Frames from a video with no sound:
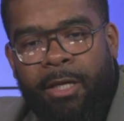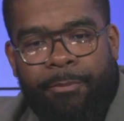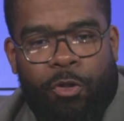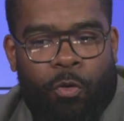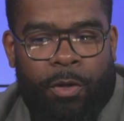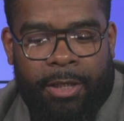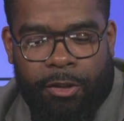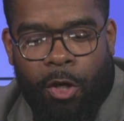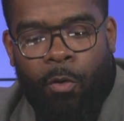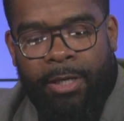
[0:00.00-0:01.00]
up doing
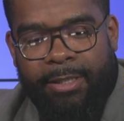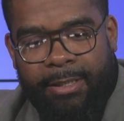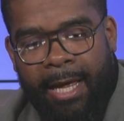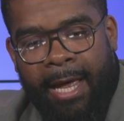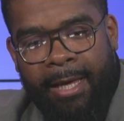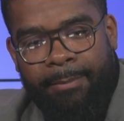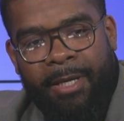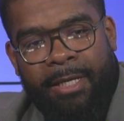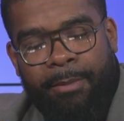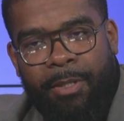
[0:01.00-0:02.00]
is going inside,
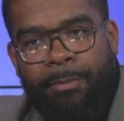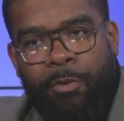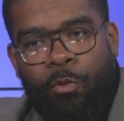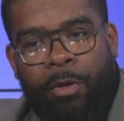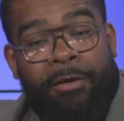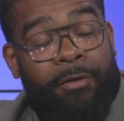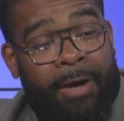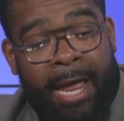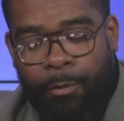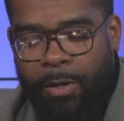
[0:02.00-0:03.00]
meeting people where they're
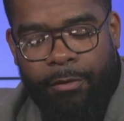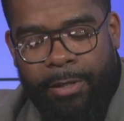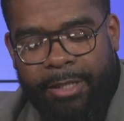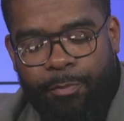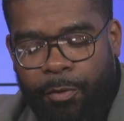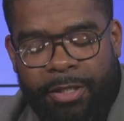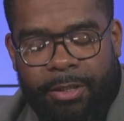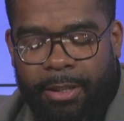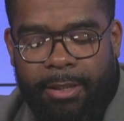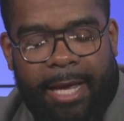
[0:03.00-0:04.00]
at, whether that's
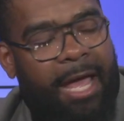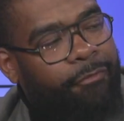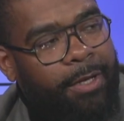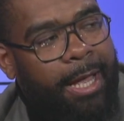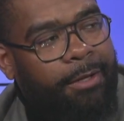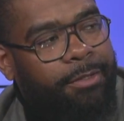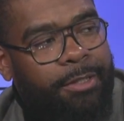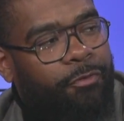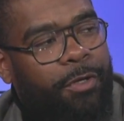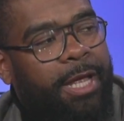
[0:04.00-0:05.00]
prison, halfway
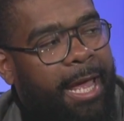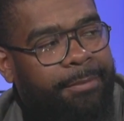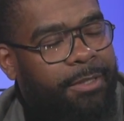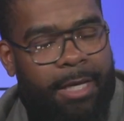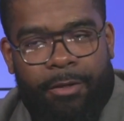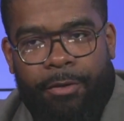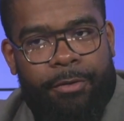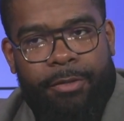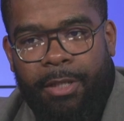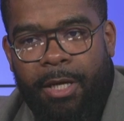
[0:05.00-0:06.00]
houses, rehab
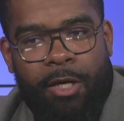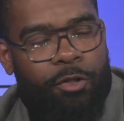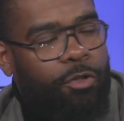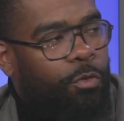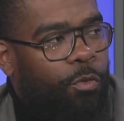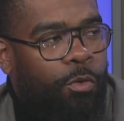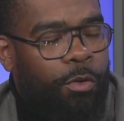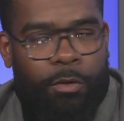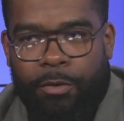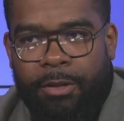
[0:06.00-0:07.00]
centers,
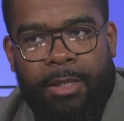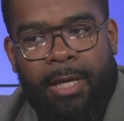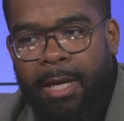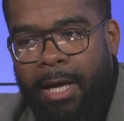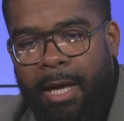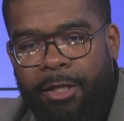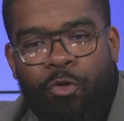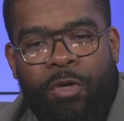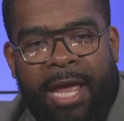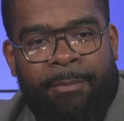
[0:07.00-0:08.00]
schools, uh,
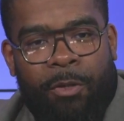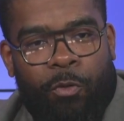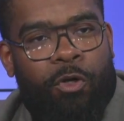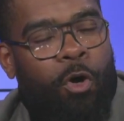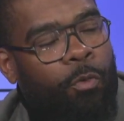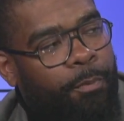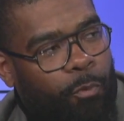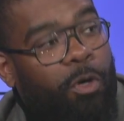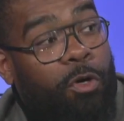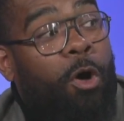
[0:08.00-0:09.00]
you name it. We'll go
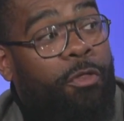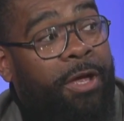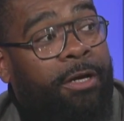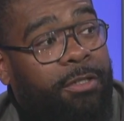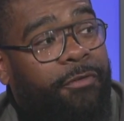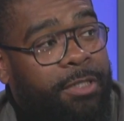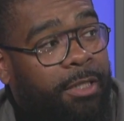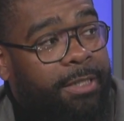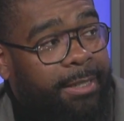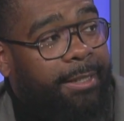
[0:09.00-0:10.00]
we'll go there to
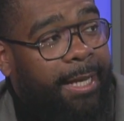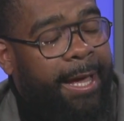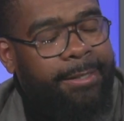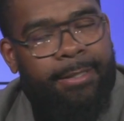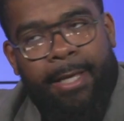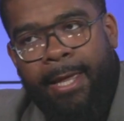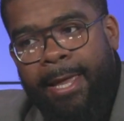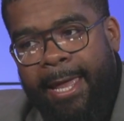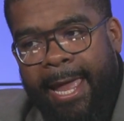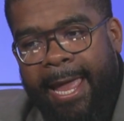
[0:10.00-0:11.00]
facilitate the class,
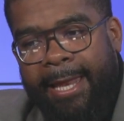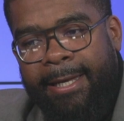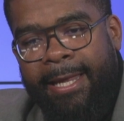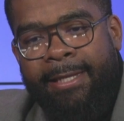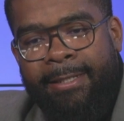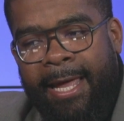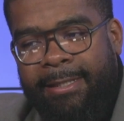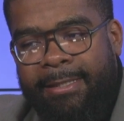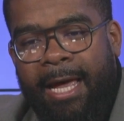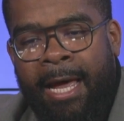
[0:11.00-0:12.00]
and in
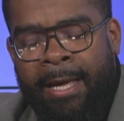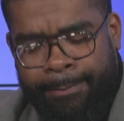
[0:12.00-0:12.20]
that time